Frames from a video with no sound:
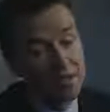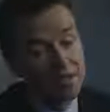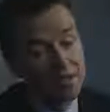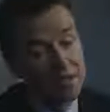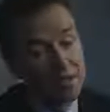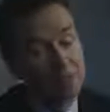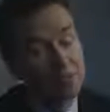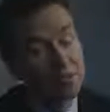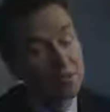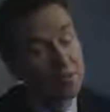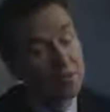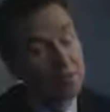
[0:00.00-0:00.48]

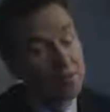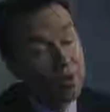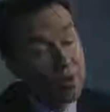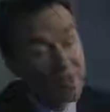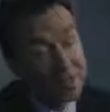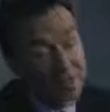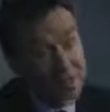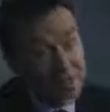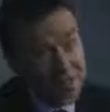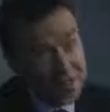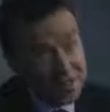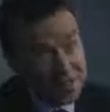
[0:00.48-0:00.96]
people with
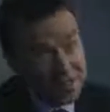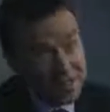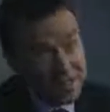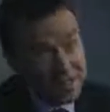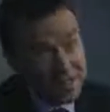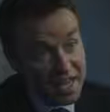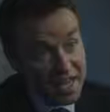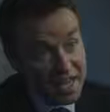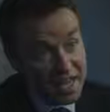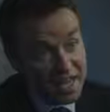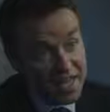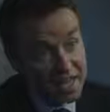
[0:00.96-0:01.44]
white-coloured
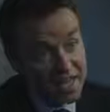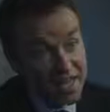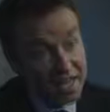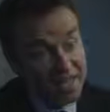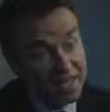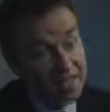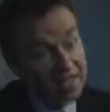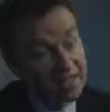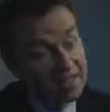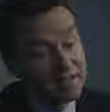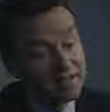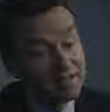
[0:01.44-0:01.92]
skin
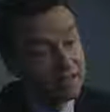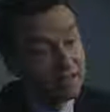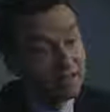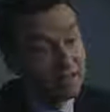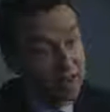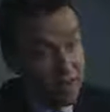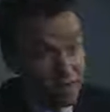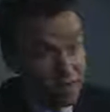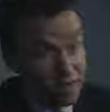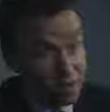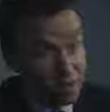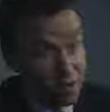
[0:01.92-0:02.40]

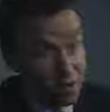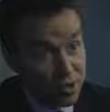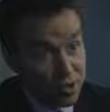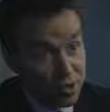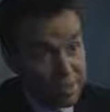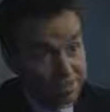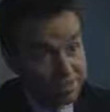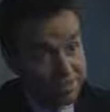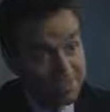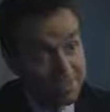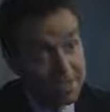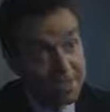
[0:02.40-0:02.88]
travel
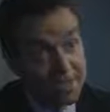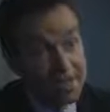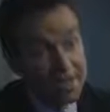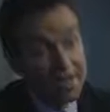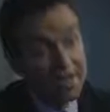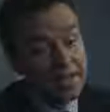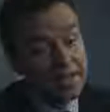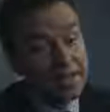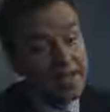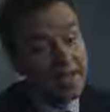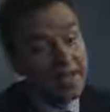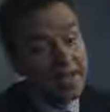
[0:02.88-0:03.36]
more.
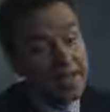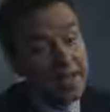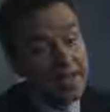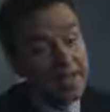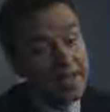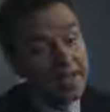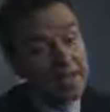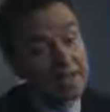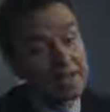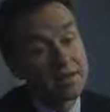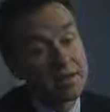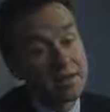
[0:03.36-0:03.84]

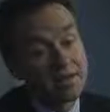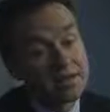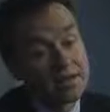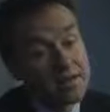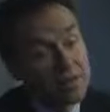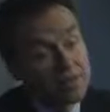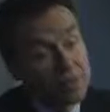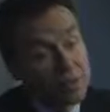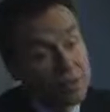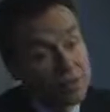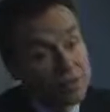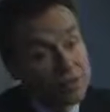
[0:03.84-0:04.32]
And
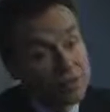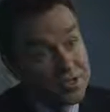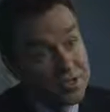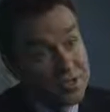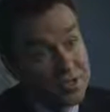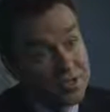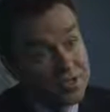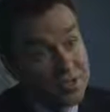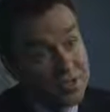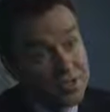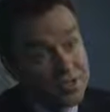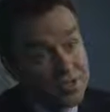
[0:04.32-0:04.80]
get more sun
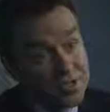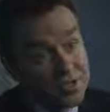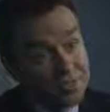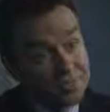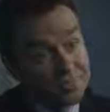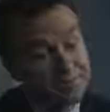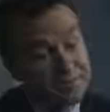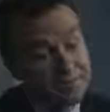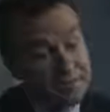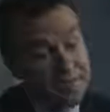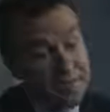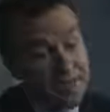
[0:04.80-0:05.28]
exposure,
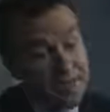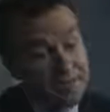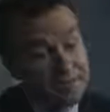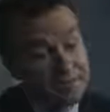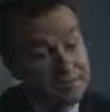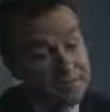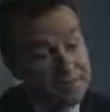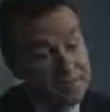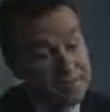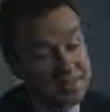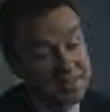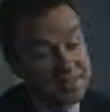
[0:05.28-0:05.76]

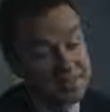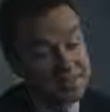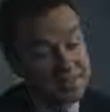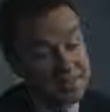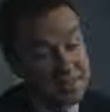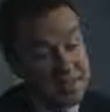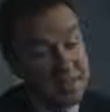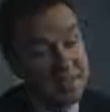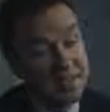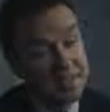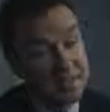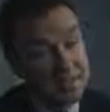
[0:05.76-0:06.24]
and this
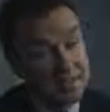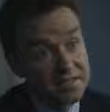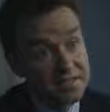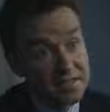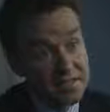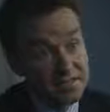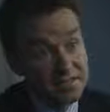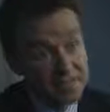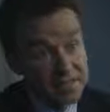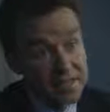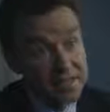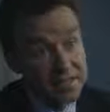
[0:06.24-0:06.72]
skin is
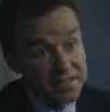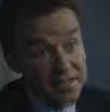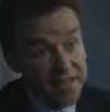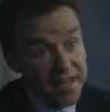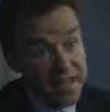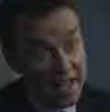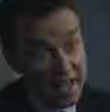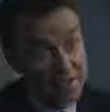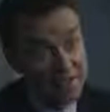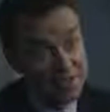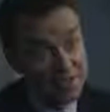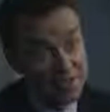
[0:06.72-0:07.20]
not meant to
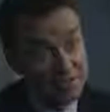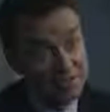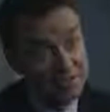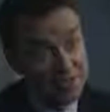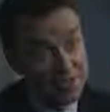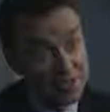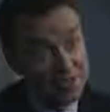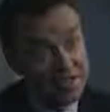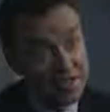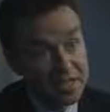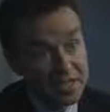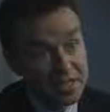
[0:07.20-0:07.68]
have
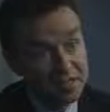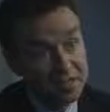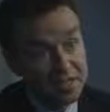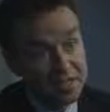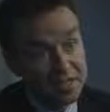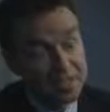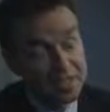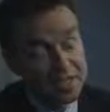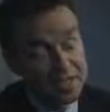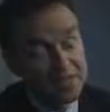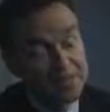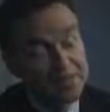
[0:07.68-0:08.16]
sun
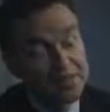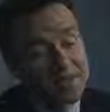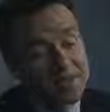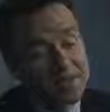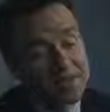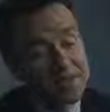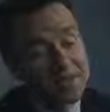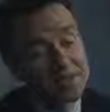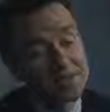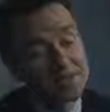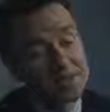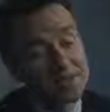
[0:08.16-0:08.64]
exposure.
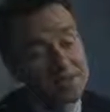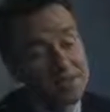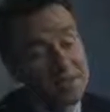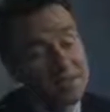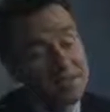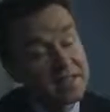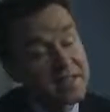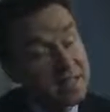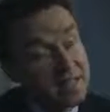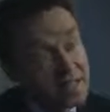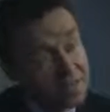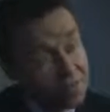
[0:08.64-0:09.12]
So I
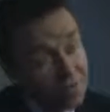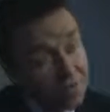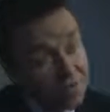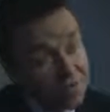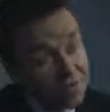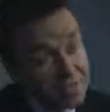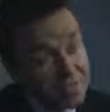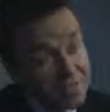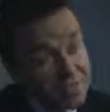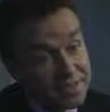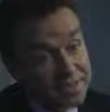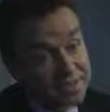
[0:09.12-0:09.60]
think that's one
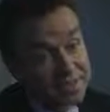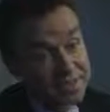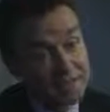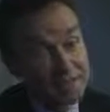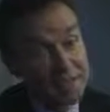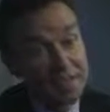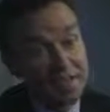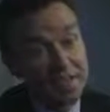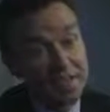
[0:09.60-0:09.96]
reason.